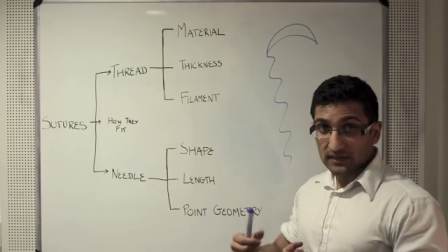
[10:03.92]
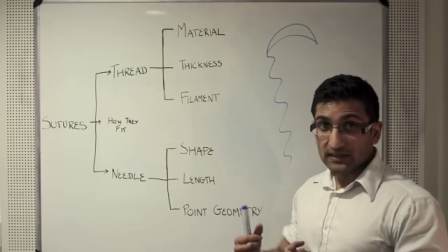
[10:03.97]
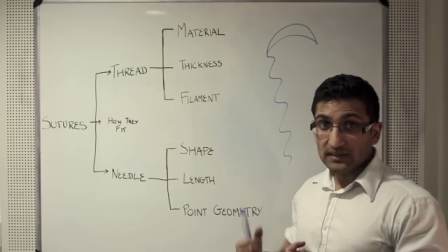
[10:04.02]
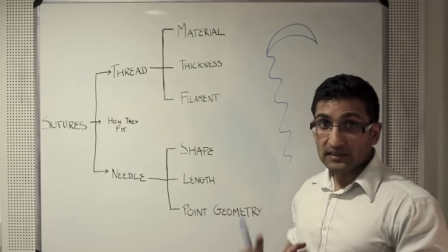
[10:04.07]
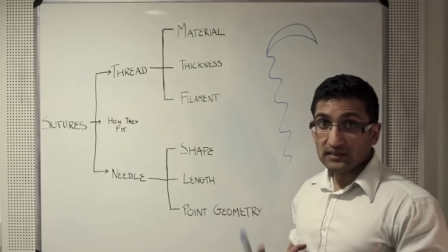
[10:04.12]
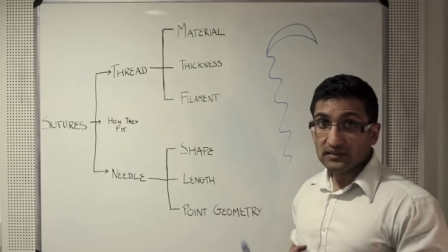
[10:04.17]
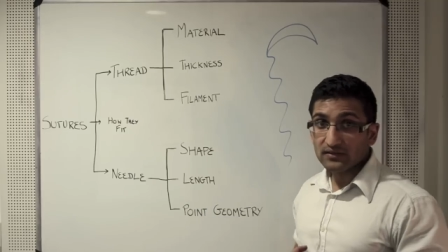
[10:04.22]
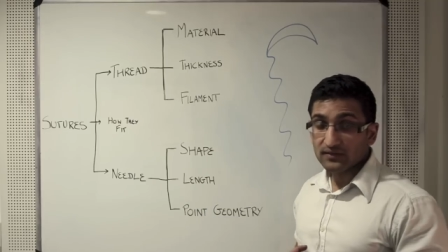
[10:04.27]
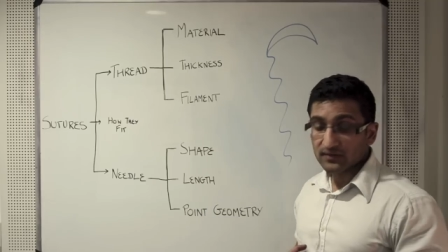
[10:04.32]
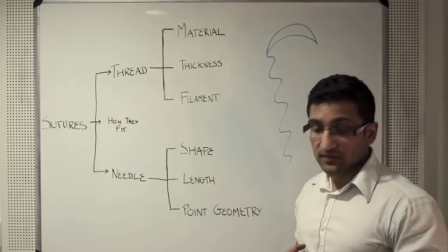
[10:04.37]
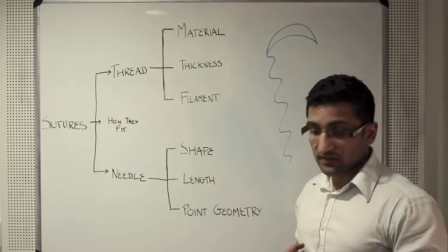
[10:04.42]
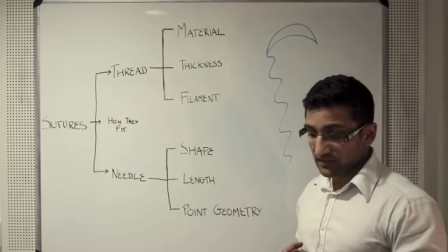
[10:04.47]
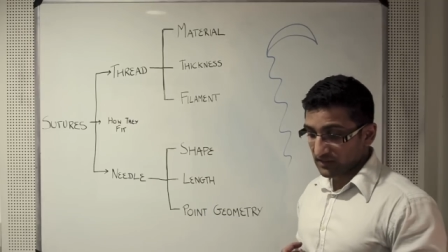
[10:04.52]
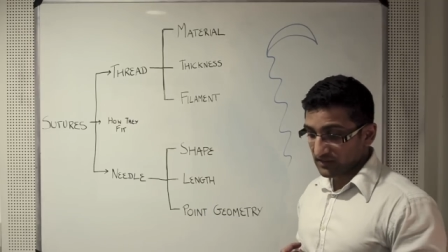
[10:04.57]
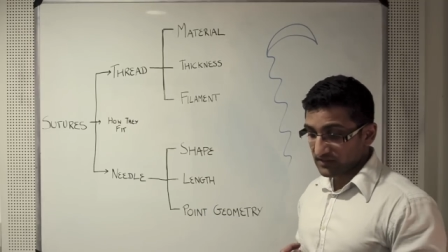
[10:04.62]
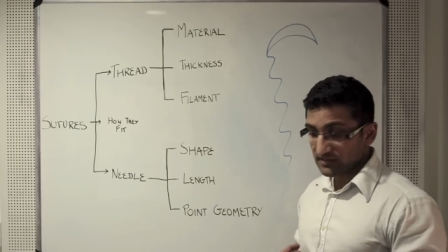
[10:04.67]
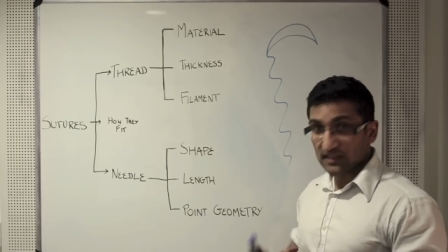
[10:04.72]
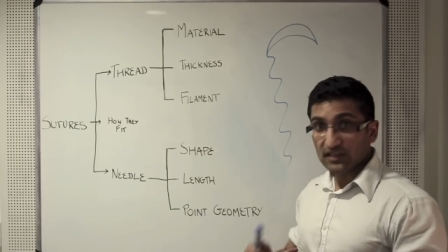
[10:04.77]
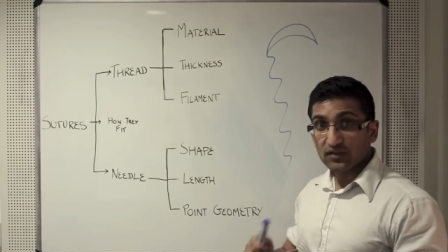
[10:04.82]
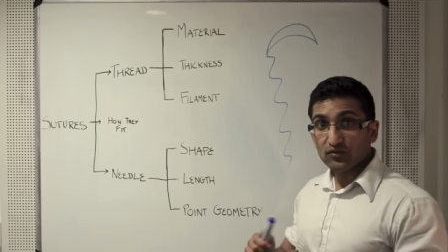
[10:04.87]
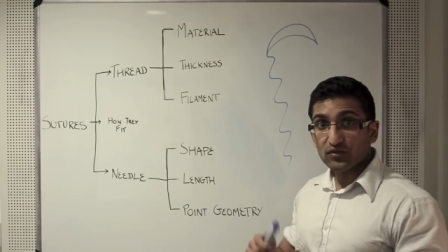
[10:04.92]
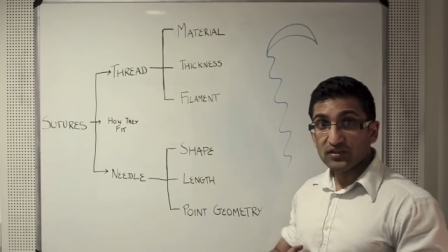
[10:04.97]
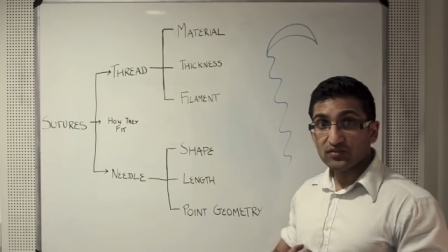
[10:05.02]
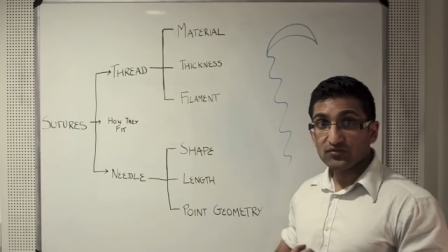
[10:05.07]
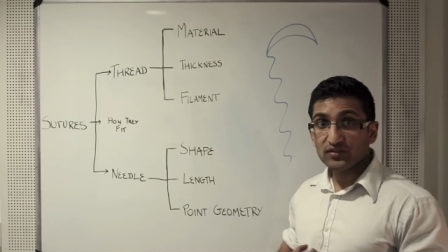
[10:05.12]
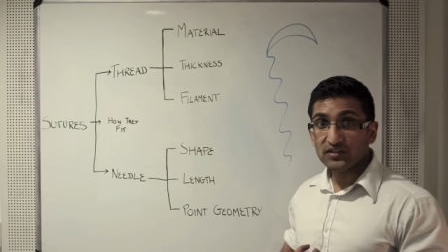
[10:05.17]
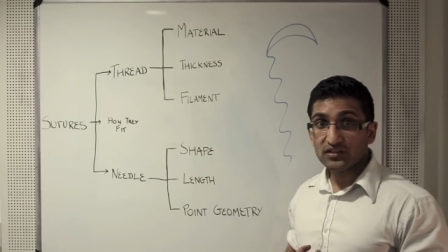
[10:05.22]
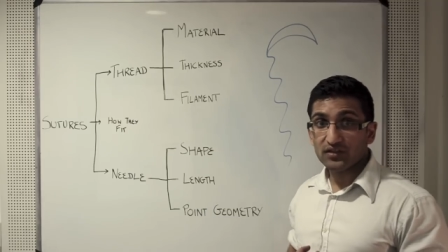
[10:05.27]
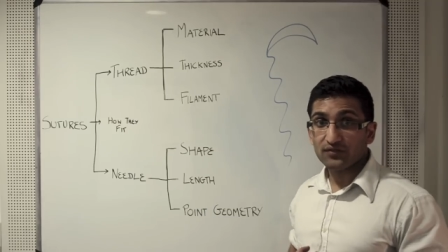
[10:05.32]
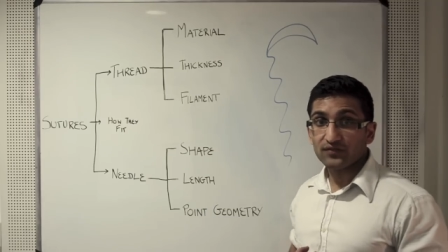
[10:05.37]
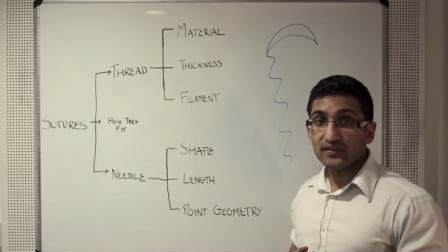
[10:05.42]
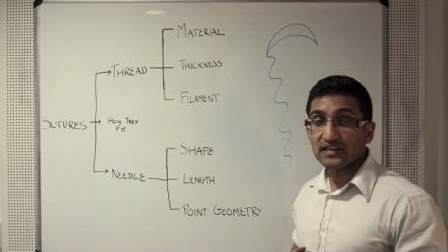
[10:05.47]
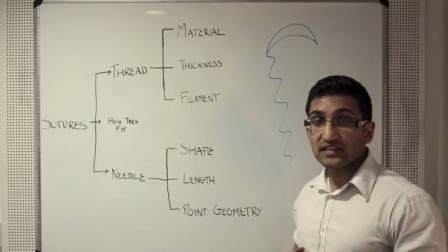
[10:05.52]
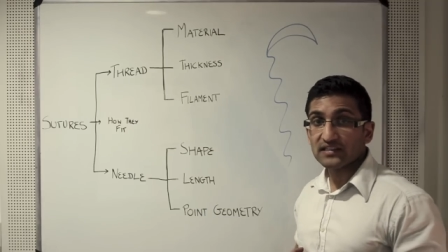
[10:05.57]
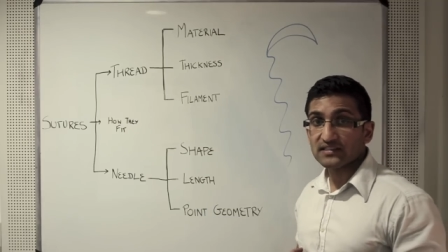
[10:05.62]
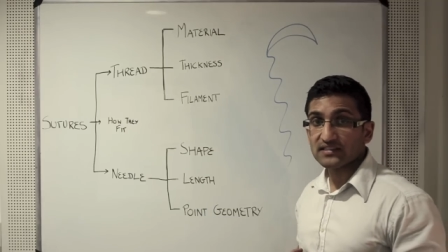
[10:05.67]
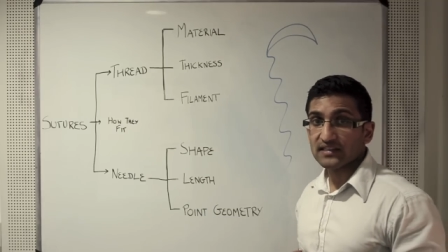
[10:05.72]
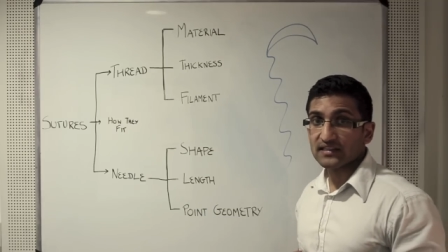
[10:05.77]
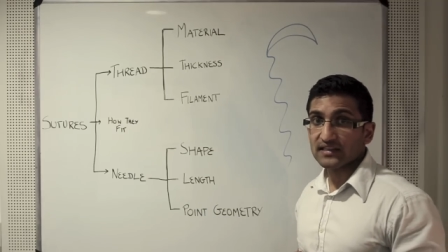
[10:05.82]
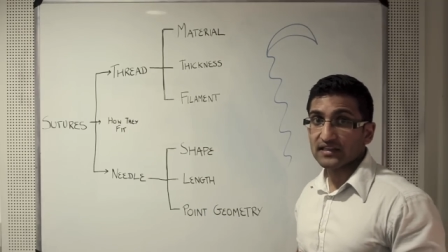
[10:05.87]
a needle. There's increased risk of
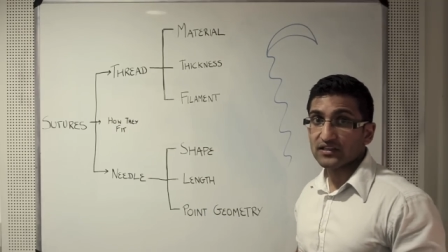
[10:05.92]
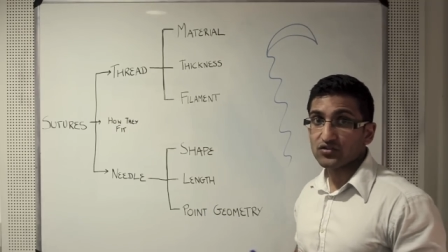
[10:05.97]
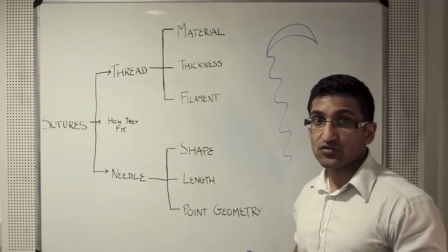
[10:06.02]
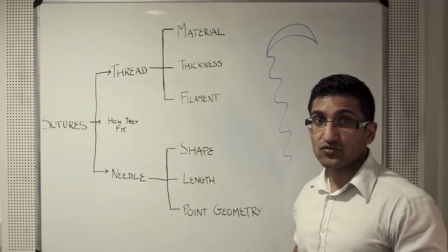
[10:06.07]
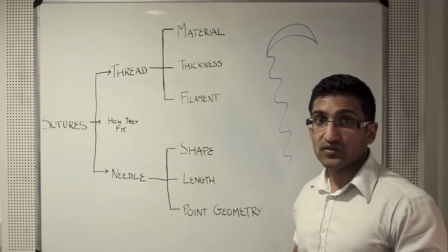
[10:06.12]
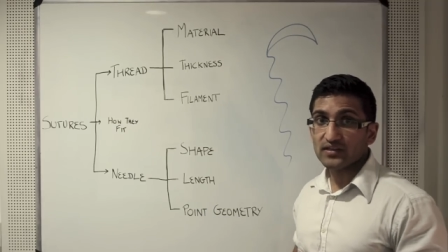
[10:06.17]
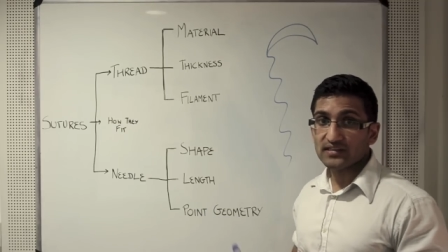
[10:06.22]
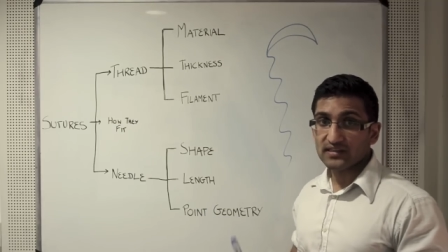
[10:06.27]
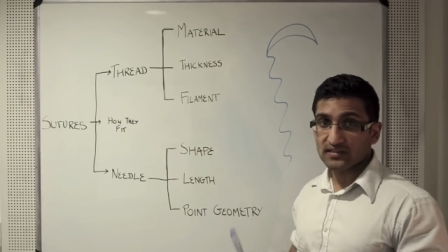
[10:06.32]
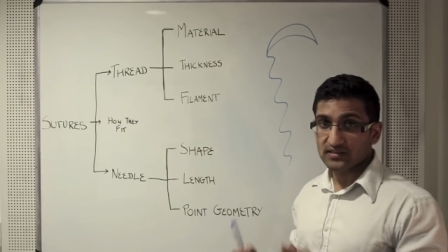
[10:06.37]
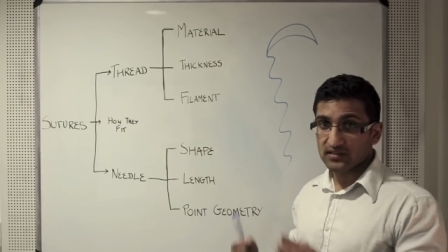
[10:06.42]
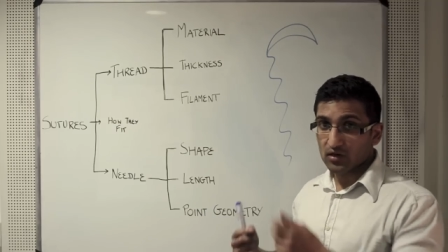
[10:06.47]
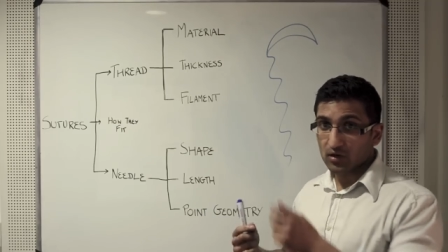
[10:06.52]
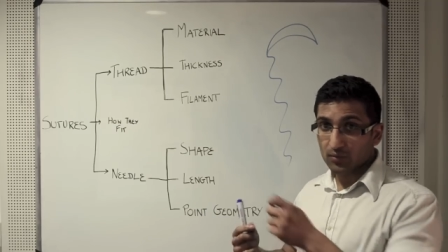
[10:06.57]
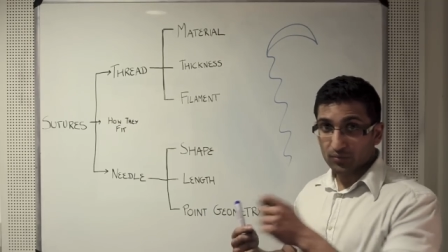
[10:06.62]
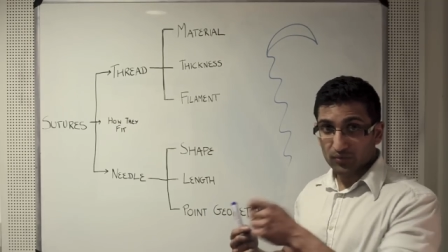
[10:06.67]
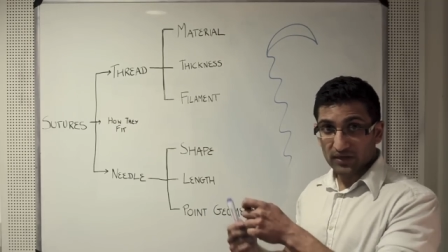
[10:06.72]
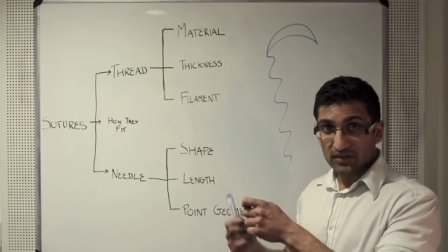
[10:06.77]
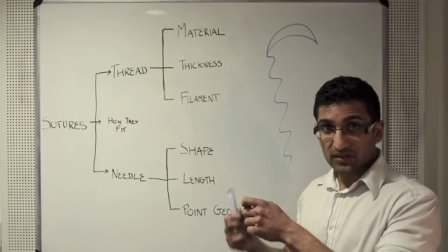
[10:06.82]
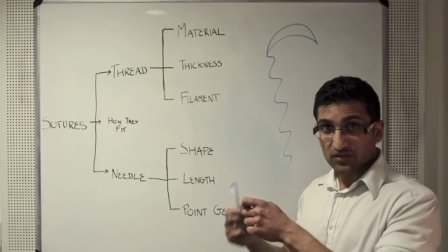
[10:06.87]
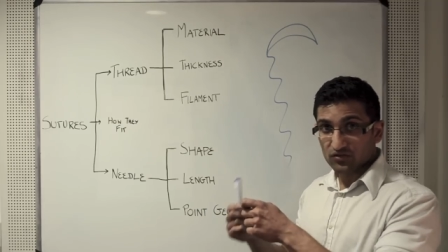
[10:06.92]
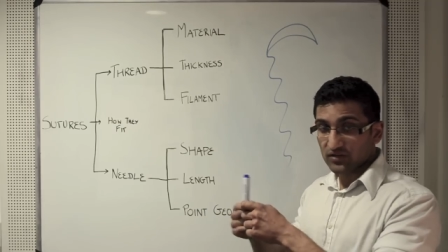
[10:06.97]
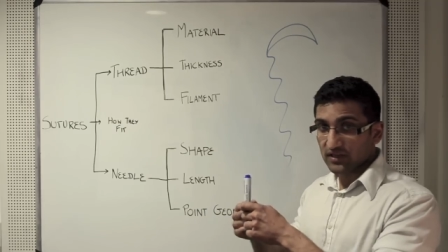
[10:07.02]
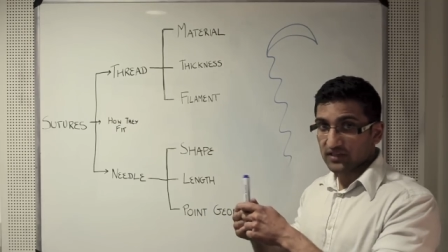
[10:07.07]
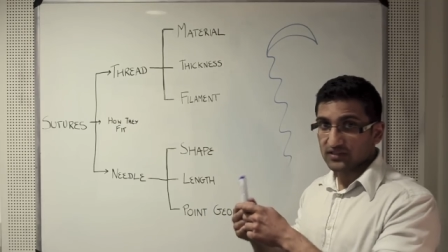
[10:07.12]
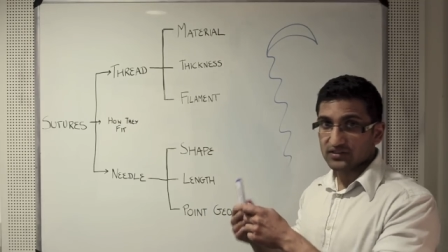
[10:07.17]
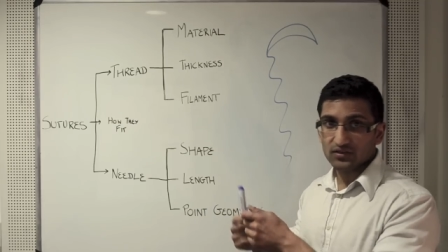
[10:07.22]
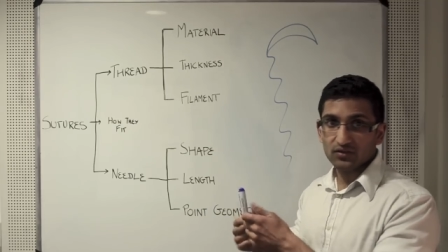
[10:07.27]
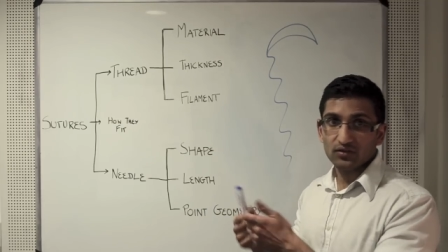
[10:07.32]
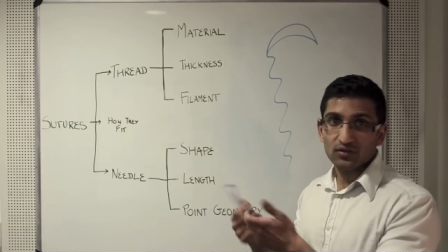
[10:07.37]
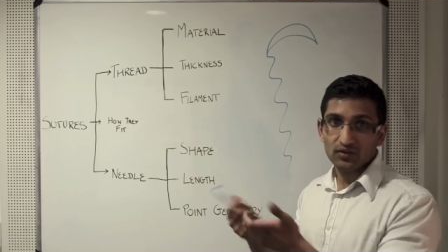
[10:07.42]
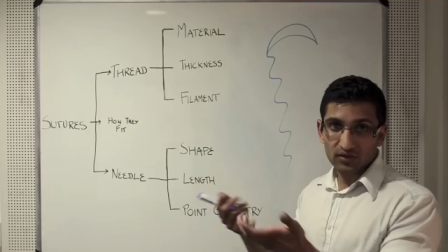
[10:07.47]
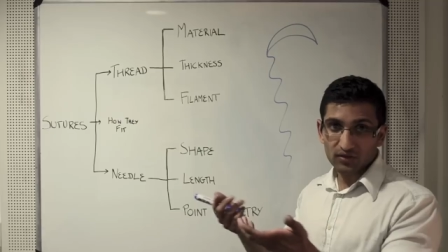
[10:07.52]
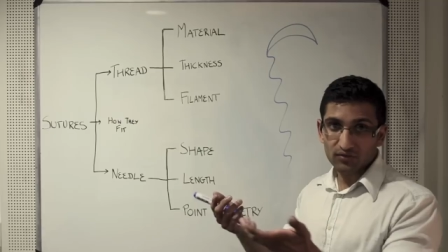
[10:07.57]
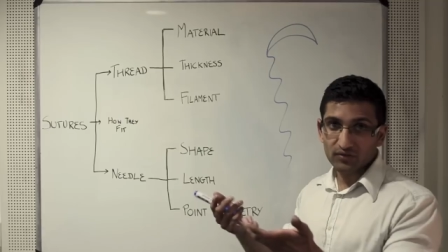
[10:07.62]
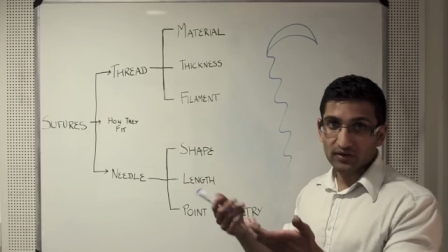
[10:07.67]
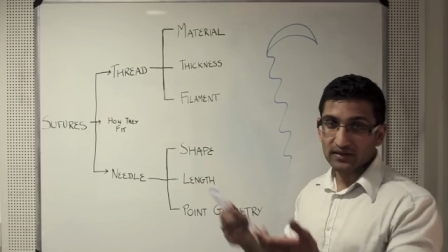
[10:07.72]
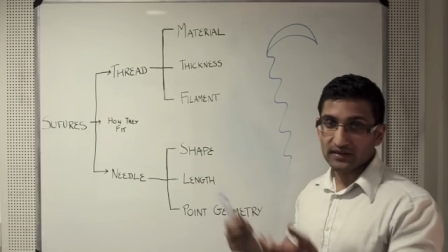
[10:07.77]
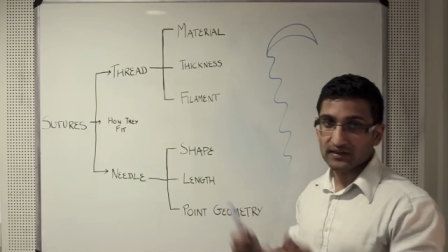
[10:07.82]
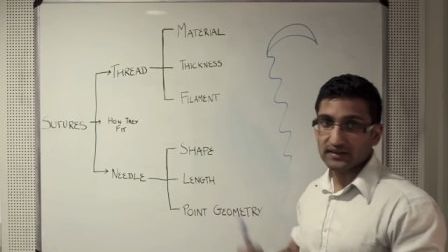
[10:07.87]
needle stick injuries as the operator tries to
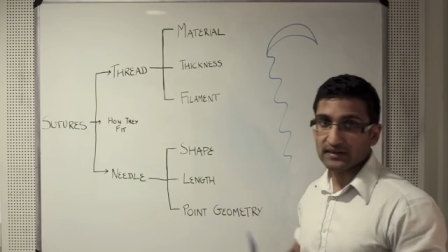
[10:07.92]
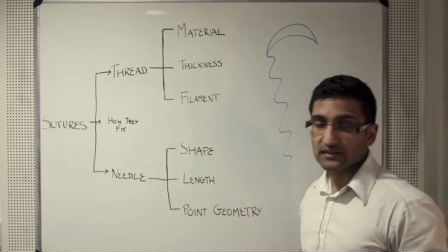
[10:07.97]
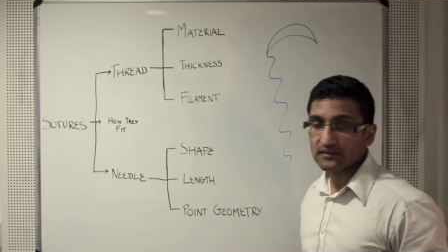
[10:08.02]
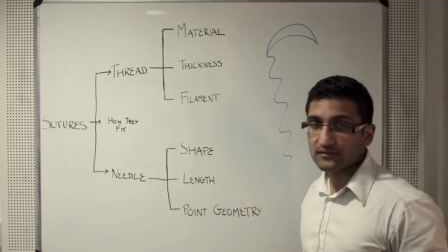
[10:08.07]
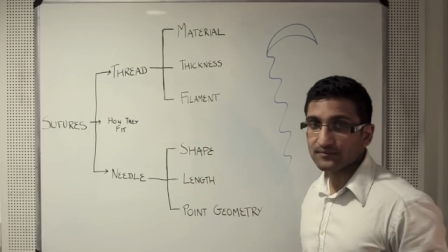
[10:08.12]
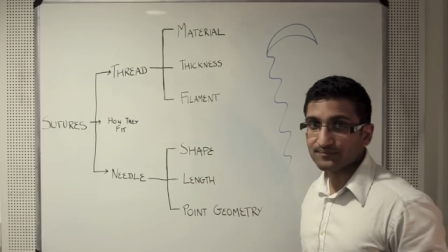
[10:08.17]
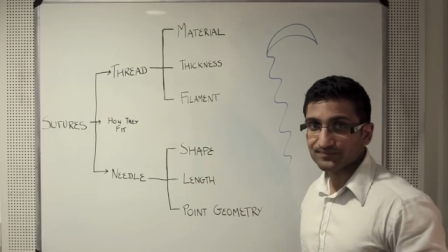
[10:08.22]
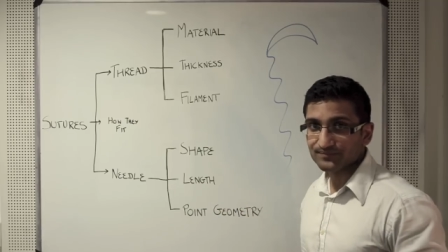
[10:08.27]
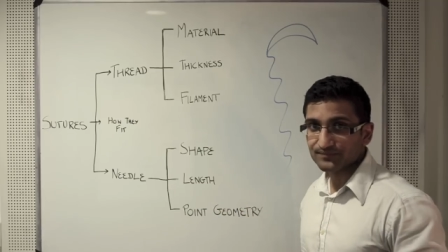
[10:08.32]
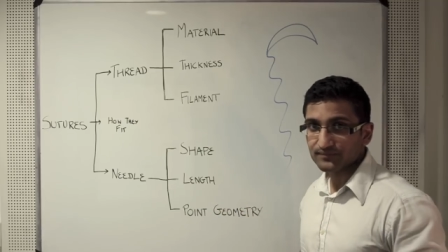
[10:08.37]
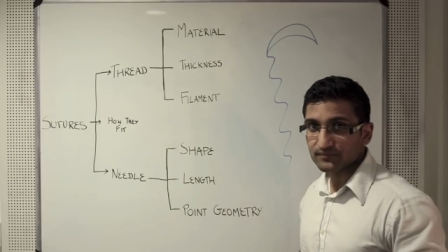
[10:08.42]
thread a needle.